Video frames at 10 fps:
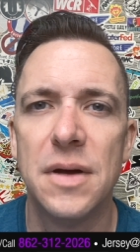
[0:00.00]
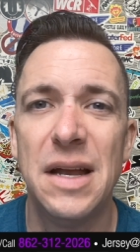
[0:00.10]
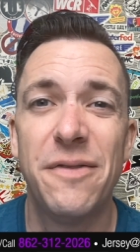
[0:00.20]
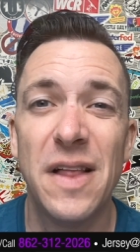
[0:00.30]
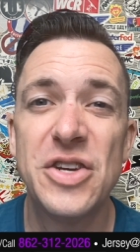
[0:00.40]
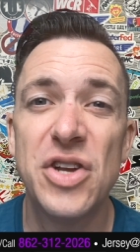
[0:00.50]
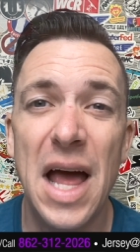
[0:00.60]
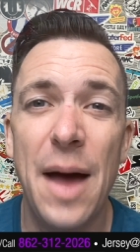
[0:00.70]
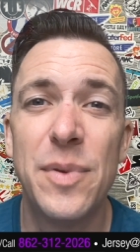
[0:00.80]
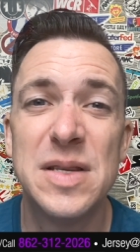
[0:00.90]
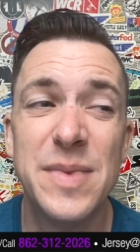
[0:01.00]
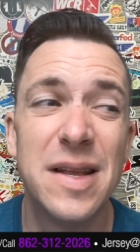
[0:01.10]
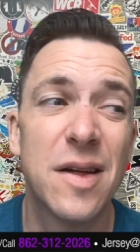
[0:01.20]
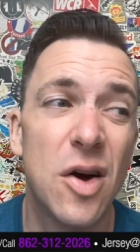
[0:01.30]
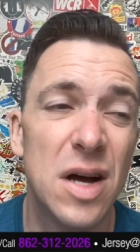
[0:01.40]
Inflation happens,
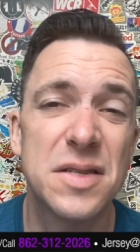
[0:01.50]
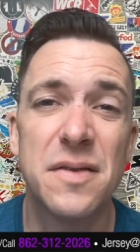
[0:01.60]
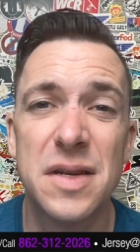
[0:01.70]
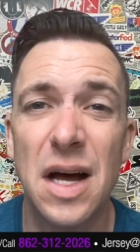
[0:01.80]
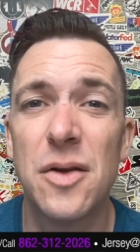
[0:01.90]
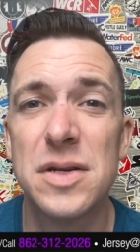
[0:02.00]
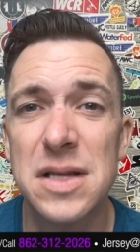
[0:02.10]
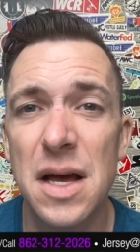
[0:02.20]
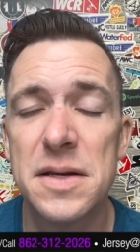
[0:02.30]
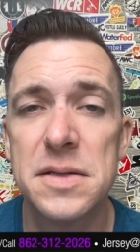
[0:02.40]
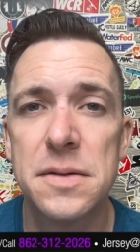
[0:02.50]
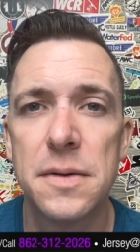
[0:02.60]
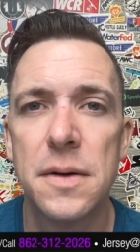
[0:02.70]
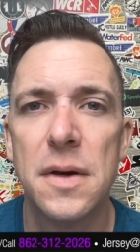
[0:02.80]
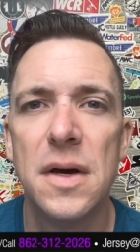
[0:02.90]
meaning the cost of the dollar is less.
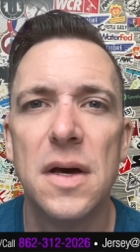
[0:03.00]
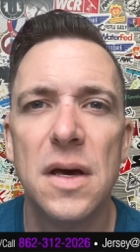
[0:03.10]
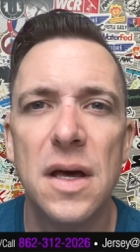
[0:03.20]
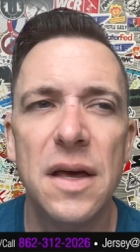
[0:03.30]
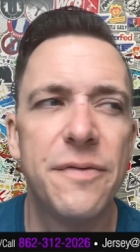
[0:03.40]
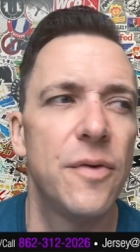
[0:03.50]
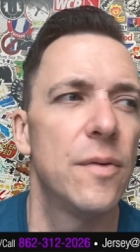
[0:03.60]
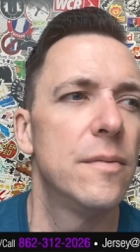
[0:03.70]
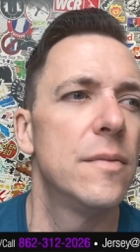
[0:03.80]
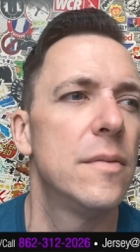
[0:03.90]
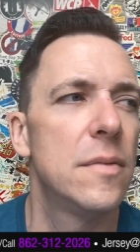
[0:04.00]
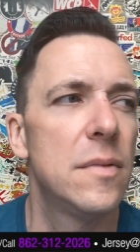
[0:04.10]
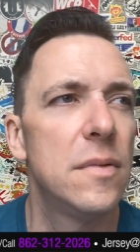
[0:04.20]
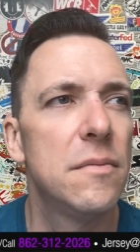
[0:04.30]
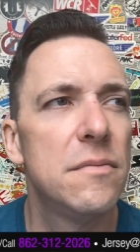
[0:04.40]
If,
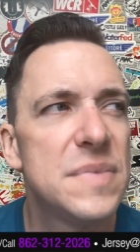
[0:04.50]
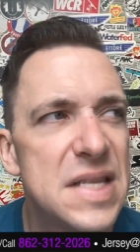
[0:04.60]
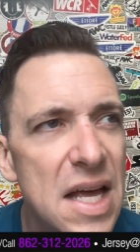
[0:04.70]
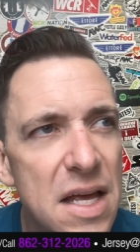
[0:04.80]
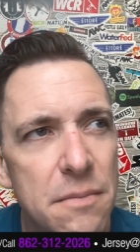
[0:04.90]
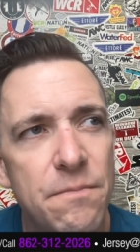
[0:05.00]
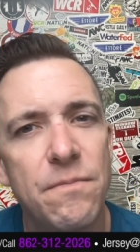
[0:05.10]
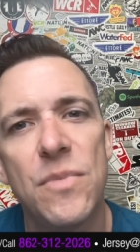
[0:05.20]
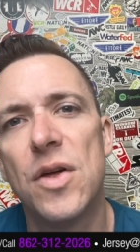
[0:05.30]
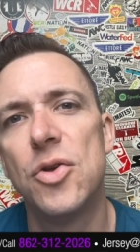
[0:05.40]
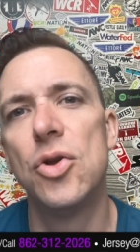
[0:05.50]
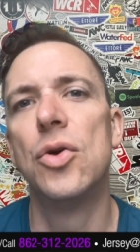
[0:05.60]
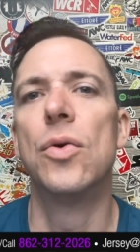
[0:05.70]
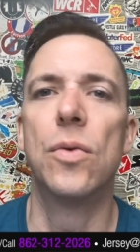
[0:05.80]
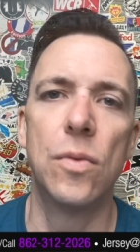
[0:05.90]
say, the
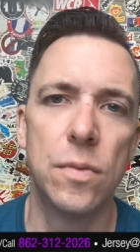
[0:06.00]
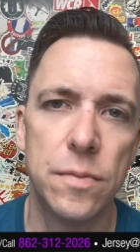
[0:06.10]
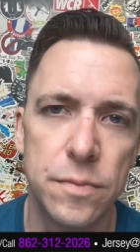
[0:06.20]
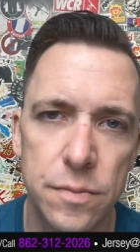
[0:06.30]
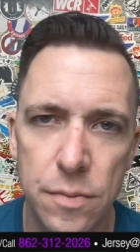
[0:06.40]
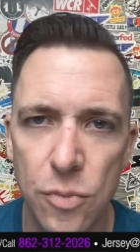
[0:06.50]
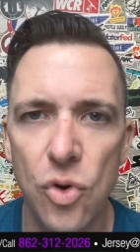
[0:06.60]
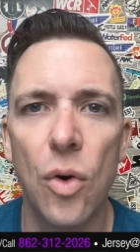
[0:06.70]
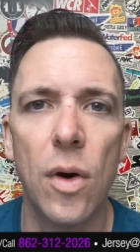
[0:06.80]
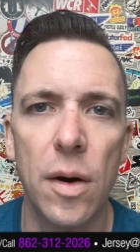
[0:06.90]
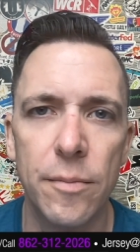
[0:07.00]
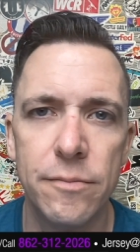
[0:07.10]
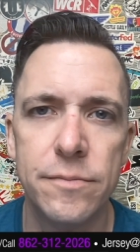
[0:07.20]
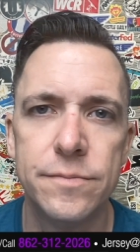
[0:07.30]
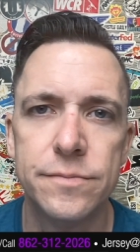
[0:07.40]
new
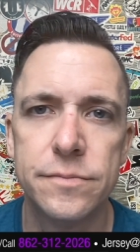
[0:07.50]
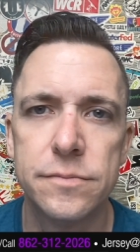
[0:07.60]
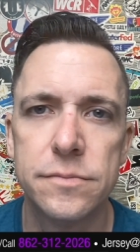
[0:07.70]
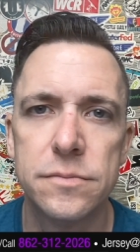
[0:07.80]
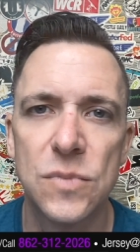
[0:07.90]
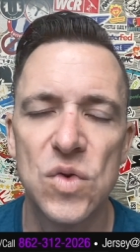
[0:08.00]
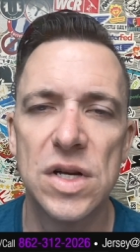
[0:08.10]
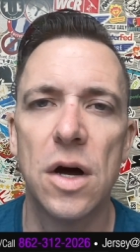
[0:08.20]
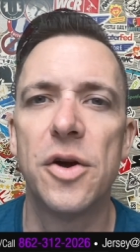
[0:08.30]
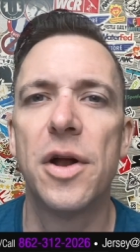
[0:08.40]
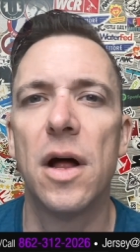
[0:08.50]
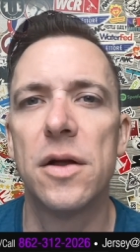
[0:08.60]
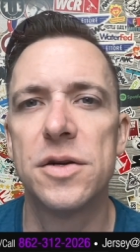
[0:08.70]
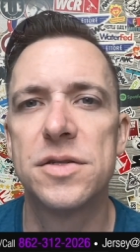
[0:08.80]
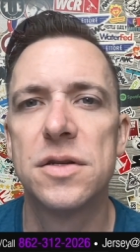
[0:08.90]
norm was
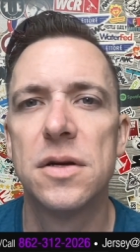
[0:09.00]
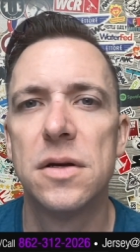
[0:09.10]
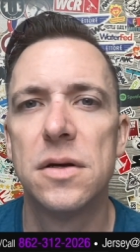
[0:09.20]
$100